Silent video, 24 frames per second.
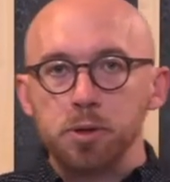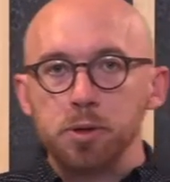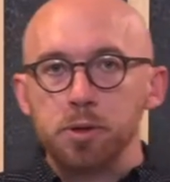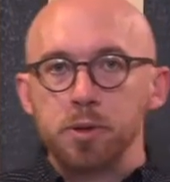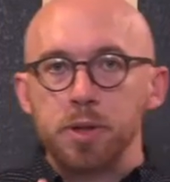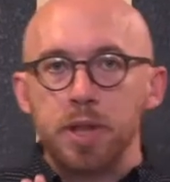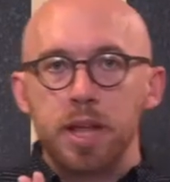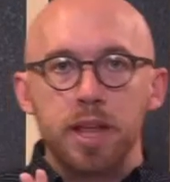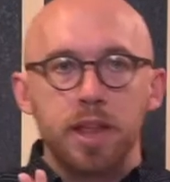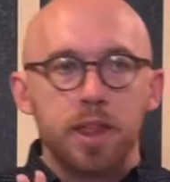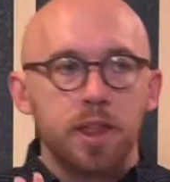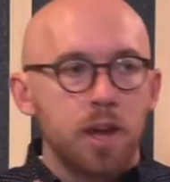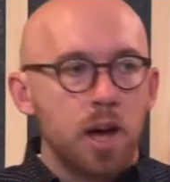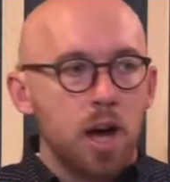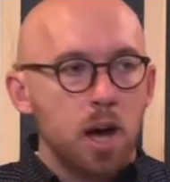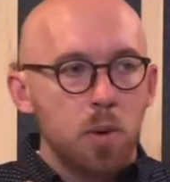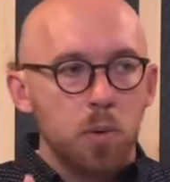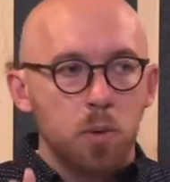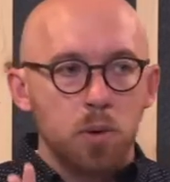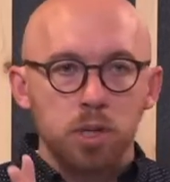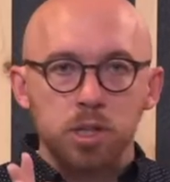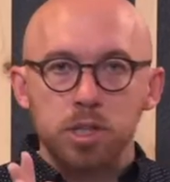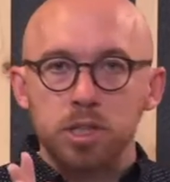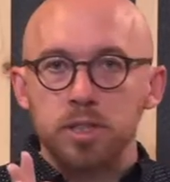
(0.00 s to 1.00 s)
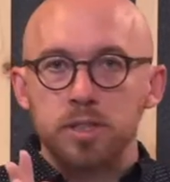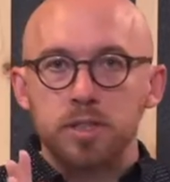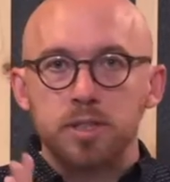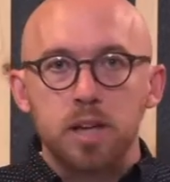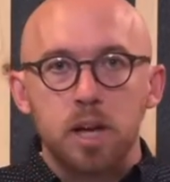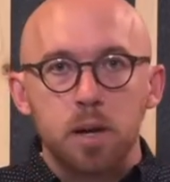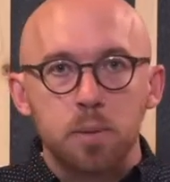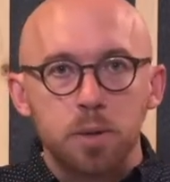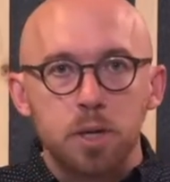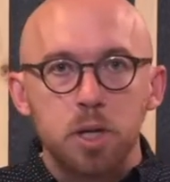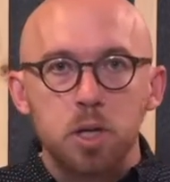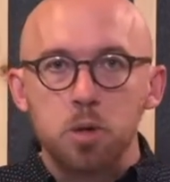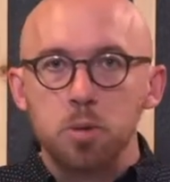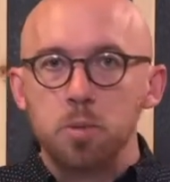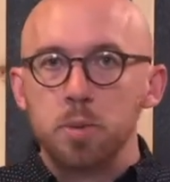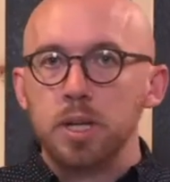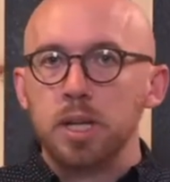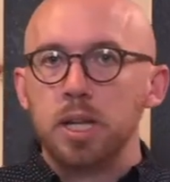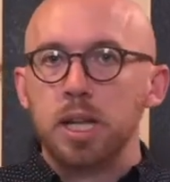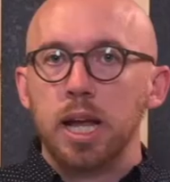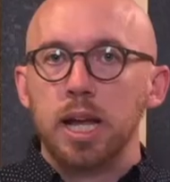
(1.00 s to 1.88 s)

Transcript: who they thought were just subhuman.